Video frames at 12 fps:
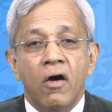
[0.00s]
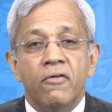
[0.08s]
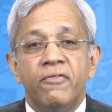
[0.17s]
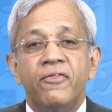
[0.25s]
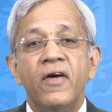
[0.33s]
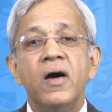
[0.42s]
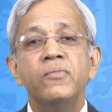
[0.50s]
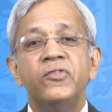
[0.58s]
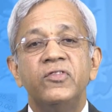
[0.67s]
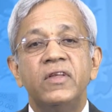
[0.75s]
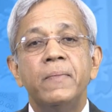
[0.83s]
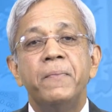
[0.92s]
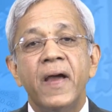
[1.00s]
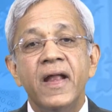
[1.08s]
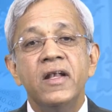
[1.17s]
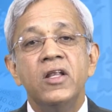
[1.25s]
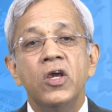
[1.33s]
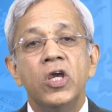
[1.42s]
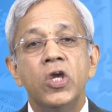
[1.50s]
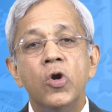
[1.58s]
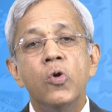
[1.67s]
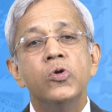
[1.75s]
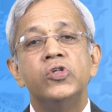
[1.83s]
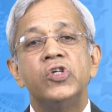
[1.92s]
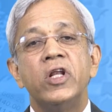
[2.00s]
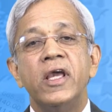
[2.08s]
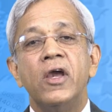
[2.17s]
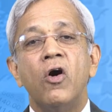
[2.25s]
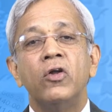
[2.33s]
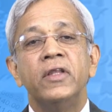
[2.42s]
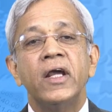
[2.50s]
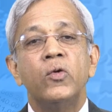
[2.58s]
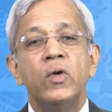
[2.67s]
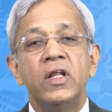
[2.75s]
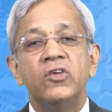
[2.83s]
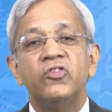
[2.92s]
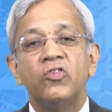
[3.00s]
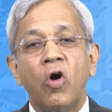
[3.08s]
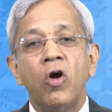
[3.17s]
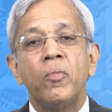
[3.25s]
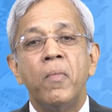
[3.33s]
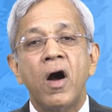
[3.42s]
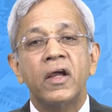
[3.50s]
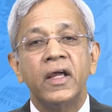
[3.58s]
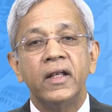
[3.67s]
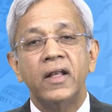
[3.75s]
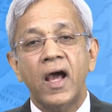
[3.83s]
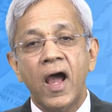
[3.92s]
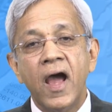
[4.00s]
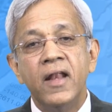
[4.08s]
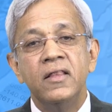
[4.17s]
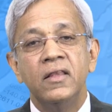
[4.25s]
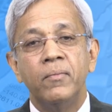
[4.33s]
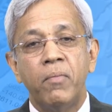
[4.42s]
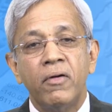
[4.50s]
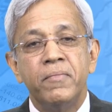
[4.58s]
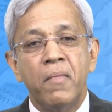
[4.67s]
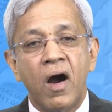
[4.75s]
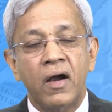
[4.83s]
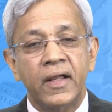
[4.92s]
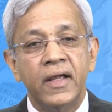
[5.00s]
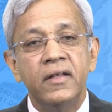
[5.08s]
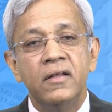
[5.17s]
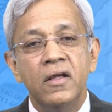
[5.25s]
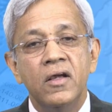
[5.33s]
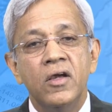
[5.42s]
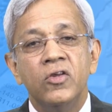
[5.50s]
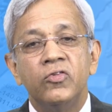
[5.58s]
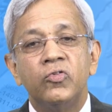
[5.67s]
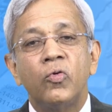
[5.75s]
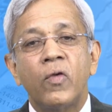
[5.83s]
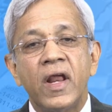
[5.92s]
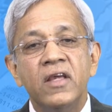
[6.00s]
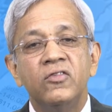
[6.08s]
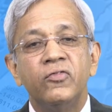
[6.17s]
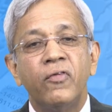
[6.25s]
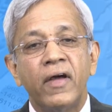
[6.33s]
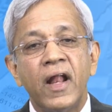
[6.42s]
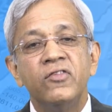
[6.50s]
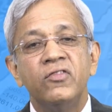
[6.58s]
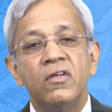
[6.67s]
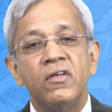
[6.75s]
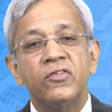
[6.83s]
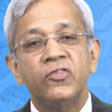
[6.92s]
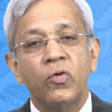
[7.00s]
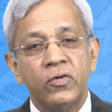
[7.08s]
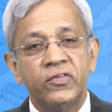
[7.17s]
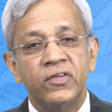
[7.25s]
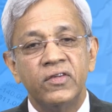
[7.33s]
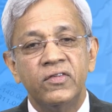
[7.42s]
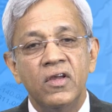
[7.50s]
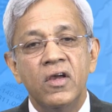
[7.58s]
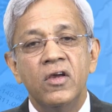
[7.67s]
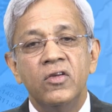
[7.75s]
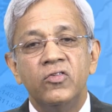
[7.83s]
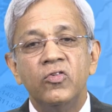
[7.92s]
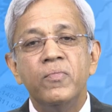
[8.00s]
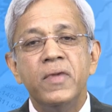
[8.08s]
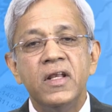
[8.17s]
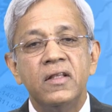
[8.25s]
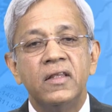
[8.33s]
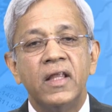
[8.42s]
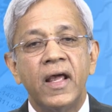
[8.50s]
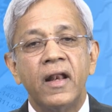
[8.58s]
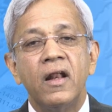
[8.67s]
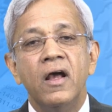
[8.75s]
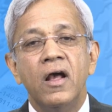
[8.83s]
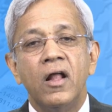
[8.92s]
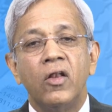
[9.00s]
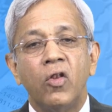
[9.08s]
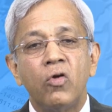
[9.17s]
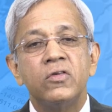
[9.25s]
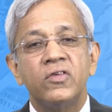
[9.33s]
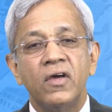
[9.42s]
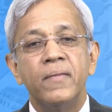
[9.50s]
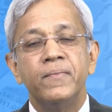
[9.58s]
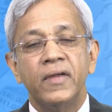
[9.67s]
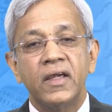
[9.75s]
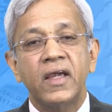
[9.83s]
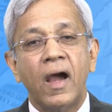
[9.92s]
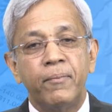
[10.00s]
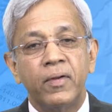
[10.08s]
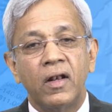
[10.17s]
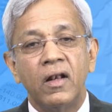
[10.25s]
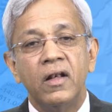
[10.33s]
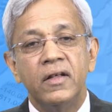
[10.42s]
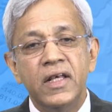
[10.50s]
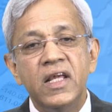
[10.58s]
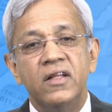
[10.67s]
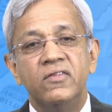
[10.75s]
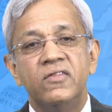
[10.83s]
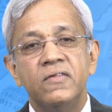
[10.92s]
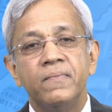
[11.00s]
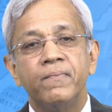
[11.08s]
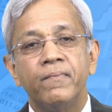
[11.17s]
Firms depend hugely on the equity stock market and the bond market to raise financial resources to meet their long-term capital needs.